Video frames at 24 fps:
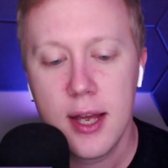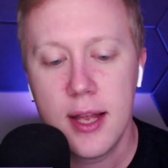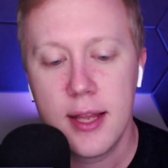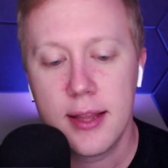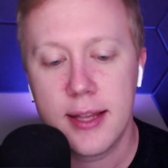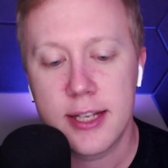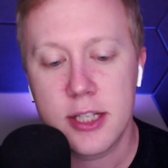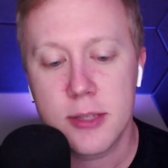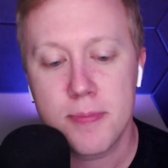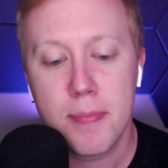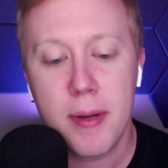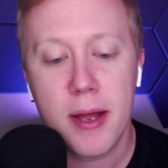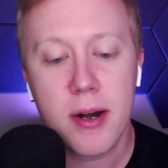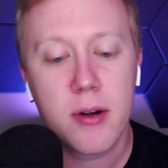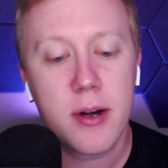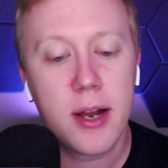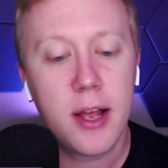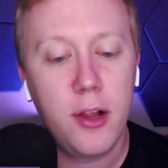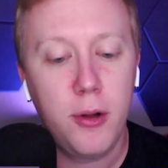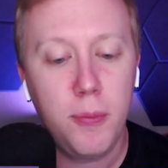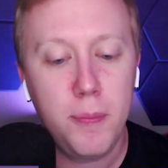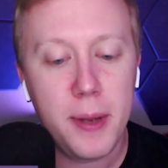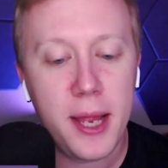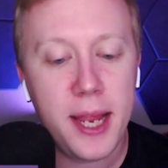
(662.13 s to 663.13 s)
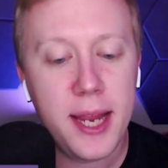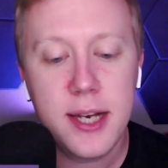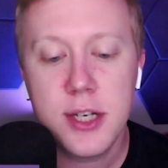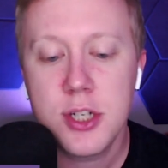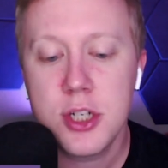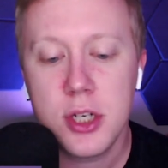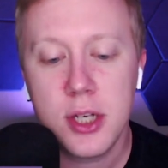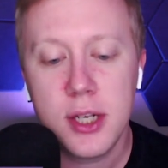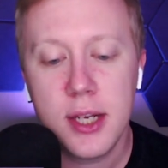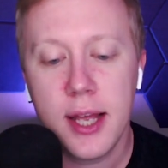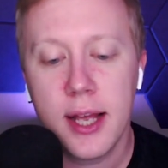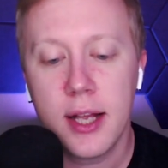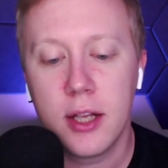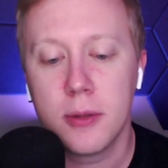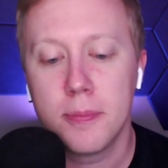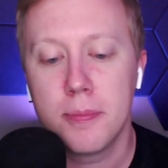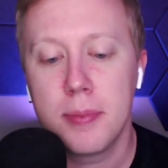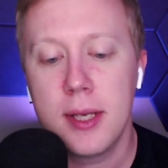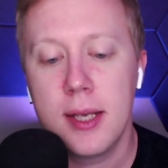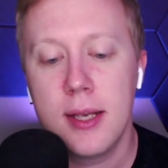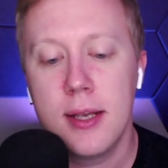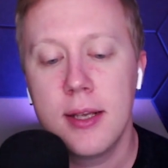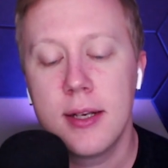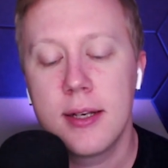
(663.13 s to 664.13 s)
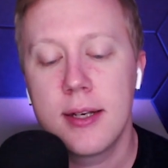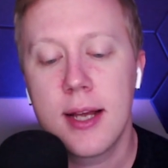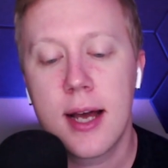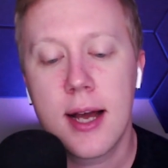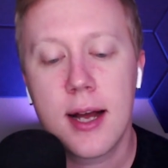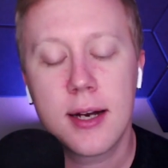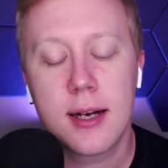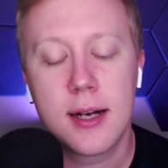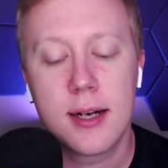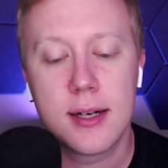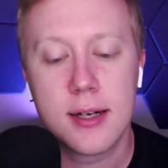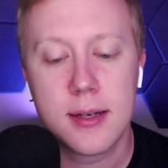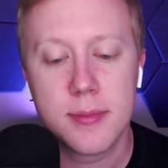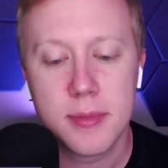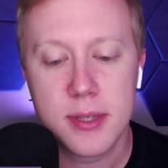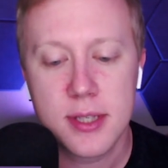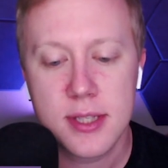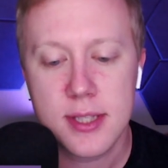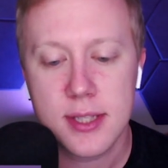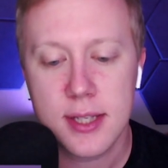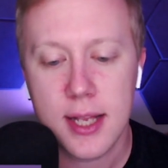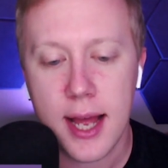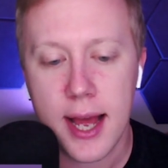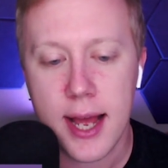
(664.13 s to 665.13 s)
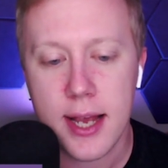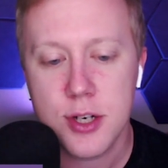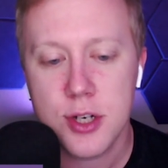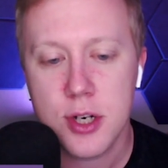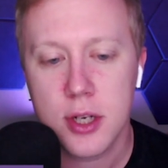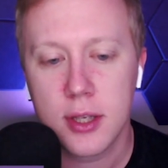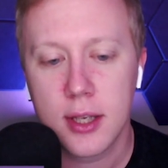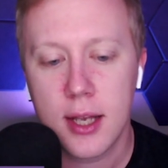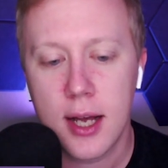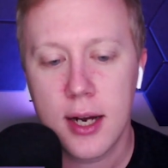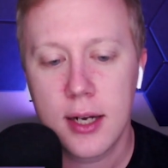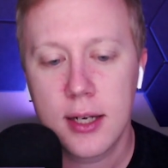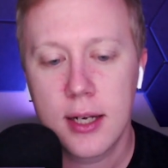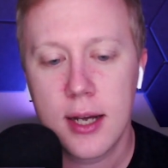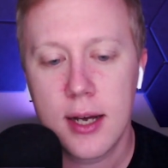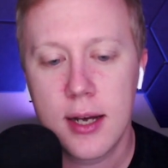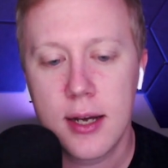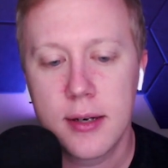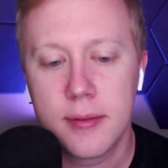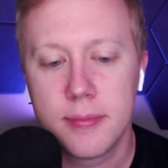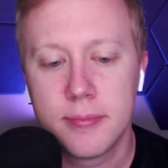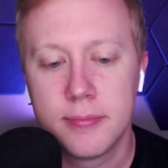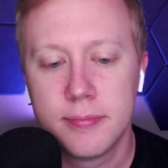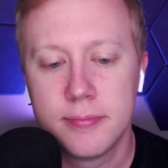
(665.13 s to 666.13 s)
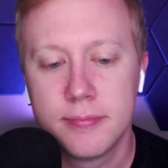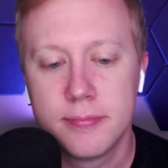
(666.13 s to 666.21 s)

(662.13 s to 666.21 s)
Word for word: That's betterhelp, H-E-L-P dot com slash locked on.